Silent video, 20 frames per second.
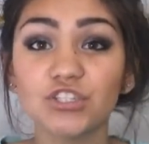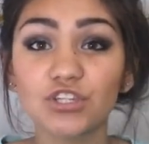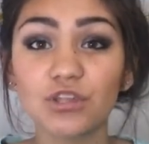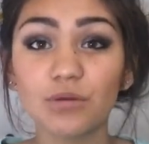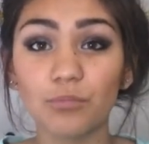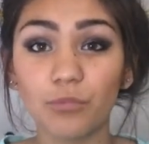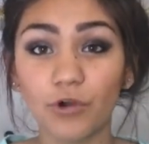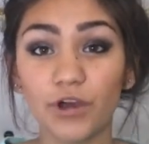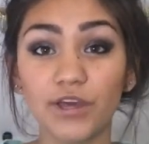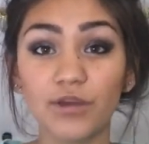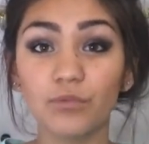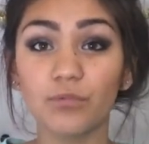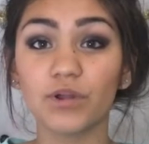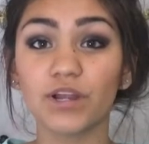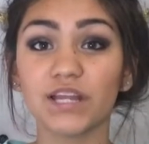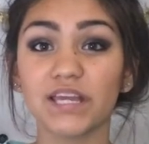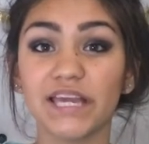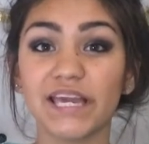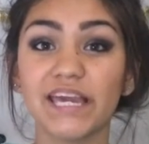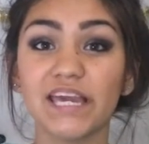to the point
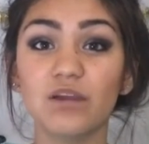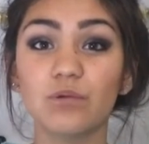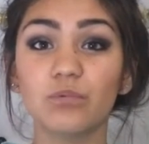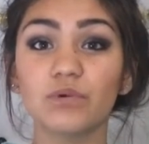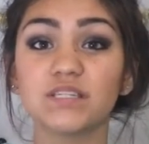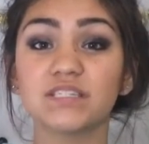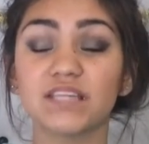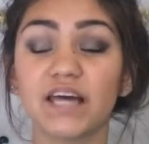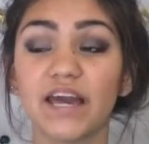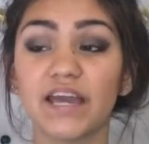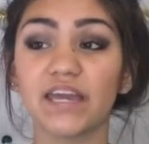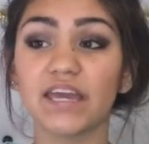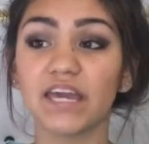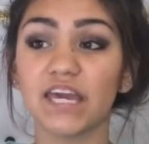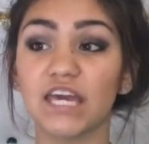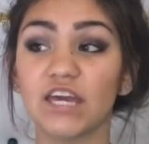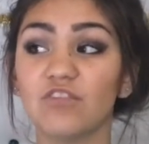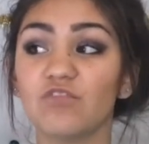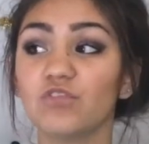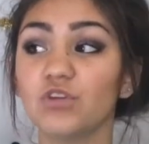where he was like,
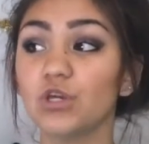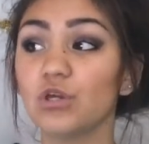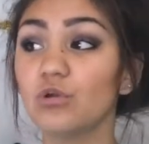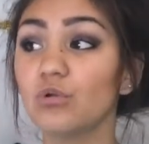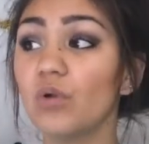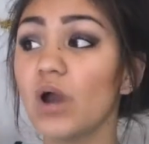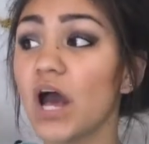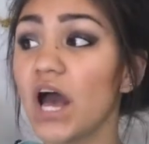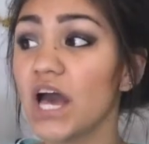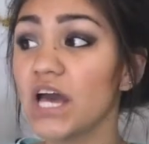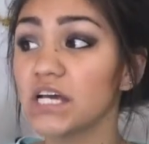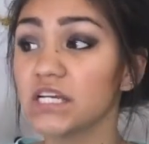if you